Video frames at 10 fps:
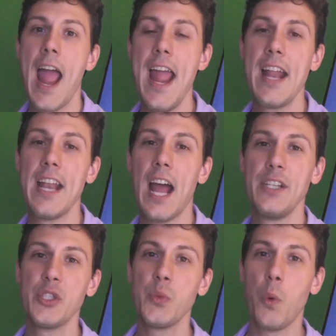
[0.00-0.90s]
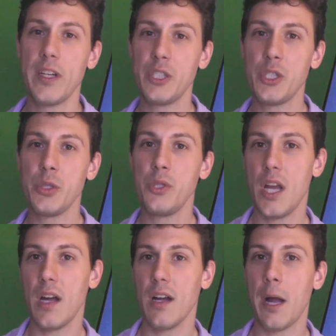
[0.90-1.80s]
And I just wanted to
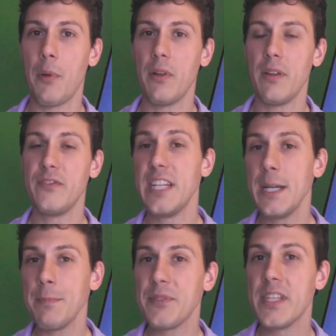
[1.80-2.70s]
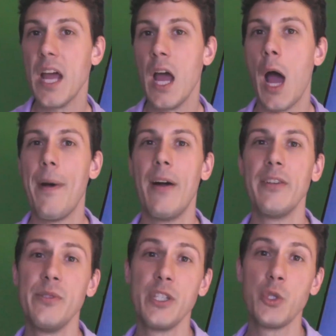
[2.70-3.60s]
share a couple of tips
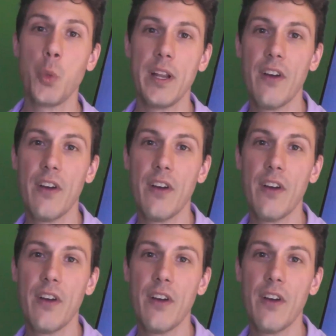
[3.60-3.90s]
about using